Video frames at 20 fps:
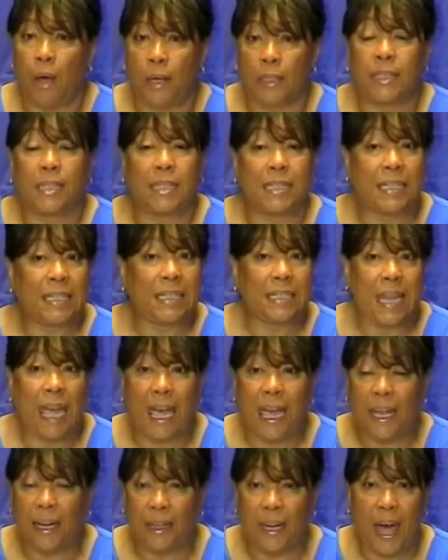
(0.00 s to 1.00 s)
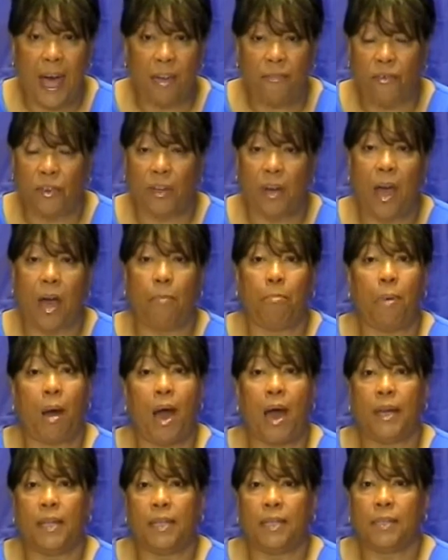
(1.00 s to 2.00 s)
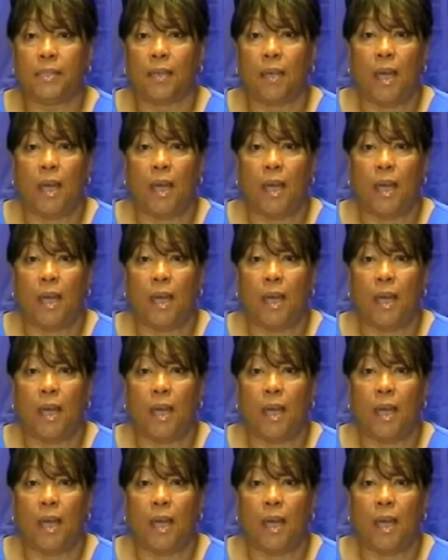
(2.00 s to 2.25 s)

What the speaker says: sustain life in our bodies,